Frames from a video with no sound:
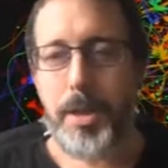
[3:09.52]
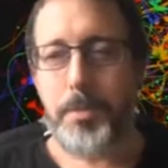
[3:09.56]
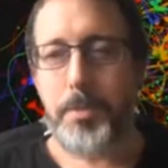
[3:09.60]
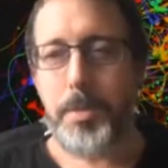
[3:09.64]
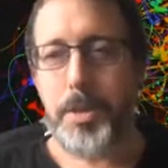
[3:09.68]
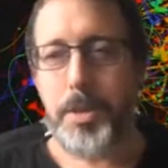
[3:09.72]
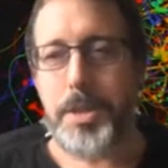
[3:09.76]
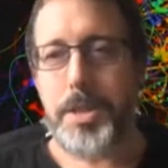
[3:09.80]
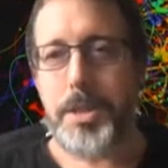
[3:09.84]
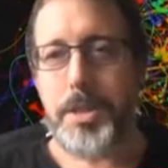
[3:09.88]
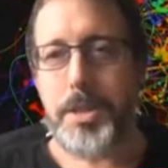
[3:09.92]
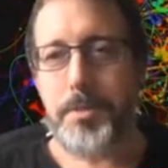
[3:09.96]

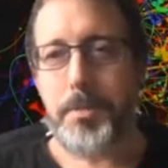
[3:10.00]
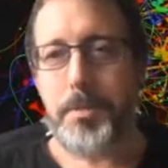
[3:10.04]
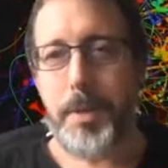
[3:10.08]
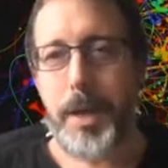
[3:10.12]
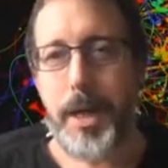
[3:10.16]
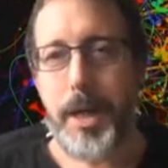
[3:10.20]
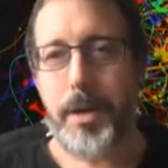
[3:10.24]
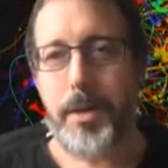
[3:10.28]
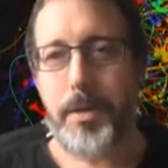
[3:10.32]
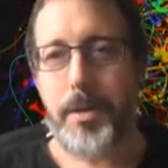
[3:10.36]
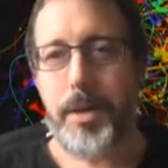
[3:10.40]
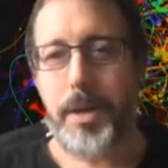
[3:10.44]
which is
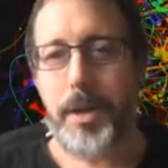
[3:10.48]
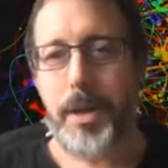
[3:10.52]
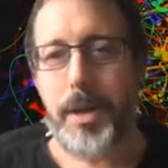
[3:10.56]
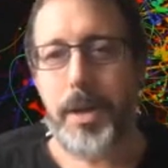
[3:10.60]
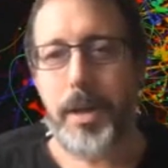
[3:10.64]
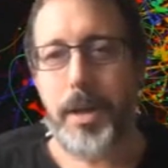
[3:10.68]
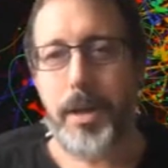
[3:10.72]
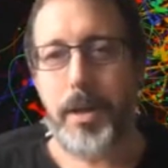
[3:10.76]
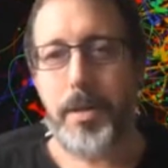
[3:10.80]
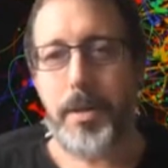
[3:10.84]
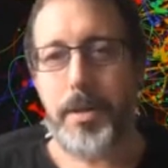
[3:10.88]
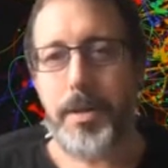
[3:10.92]
about
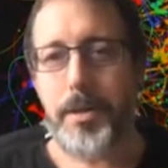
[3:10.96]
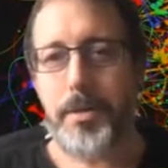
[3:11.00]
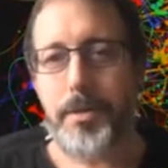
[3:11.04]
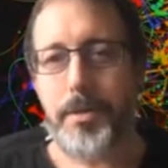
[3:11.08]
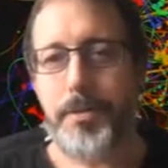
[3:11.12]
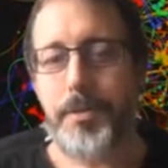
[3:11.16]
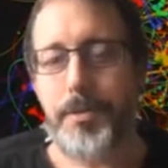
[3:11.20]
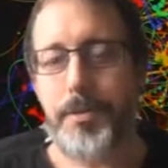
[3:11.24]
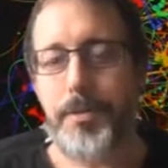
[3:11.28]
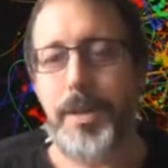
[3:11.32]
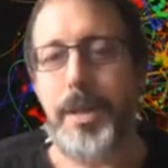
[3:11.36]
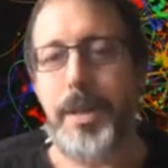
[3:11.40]
the
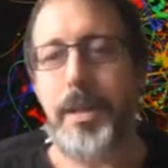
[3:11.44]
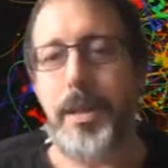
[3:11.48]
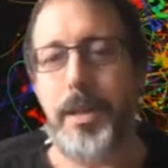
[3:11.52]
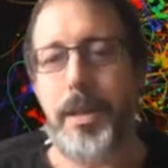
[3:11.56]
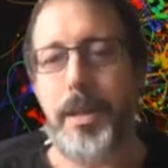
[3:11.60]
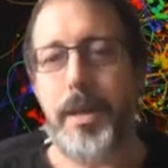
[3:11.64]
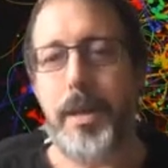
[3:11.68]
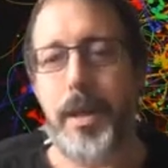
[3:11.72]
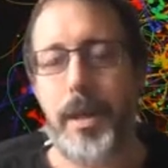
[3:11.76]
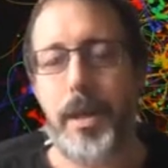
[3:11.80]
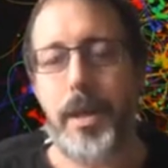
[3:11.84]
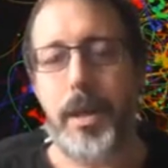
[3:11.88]

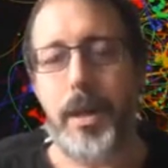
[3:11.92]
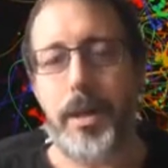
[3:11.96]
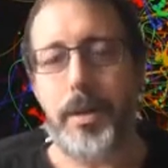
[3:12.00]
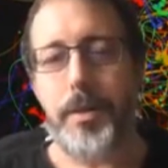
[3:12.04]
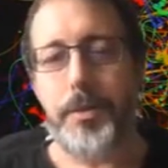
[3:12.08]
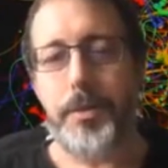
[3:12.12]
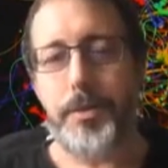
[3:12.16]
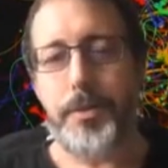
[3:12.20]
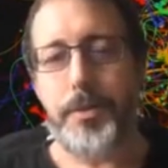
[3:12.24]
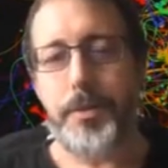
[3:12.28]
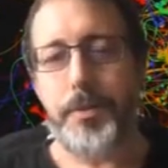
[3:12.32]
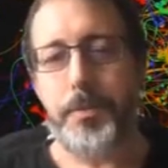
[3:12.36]
feeling
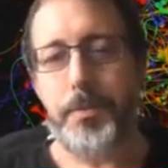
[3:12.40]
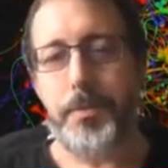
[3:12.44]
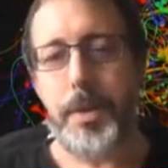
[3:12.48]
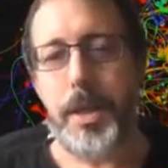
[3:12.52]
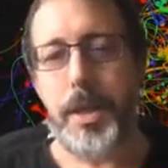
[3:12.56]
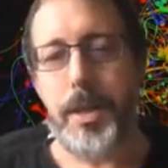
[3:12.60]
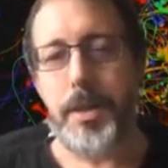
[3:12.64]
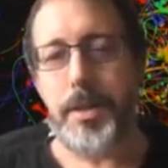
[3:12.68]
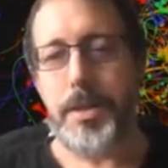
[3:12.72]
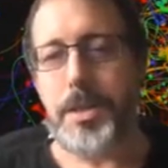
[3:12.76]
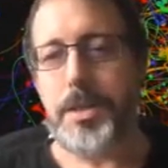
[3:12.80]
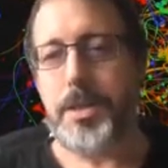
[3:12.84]
of
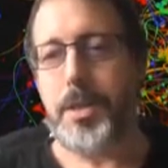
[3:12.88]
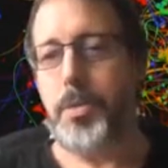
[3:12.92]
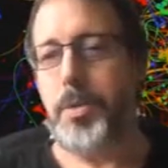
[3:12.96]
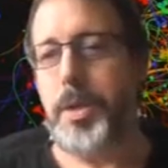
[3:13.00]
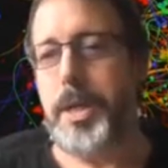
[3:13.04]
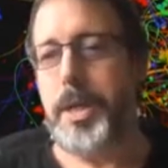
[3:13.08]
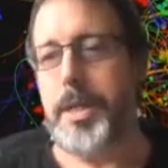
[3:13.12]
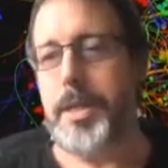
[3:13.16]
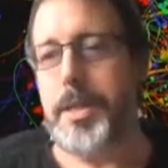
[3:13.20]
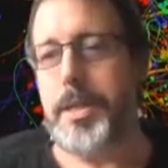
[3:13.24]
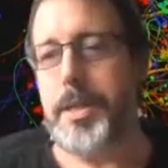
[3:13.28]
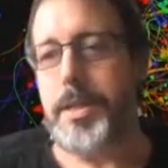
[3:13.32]
being
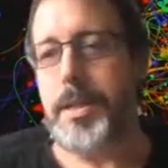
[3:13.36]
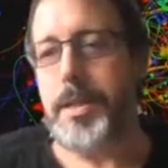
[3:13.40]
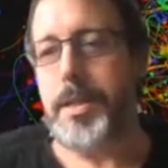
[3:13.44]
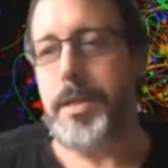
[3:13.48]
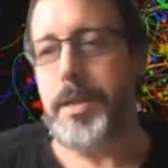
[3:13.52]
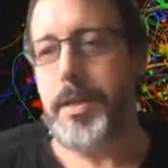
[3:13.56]
squeezed